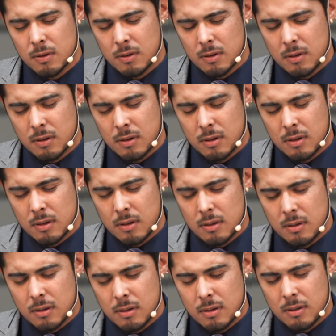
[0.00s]

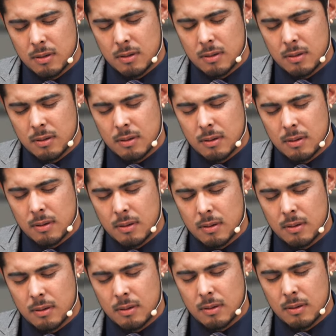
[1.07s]

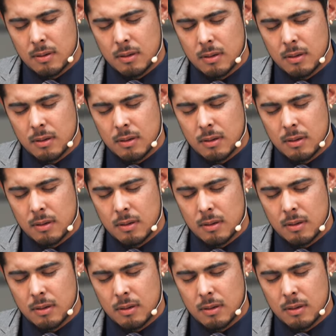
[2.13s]
Nothing is said.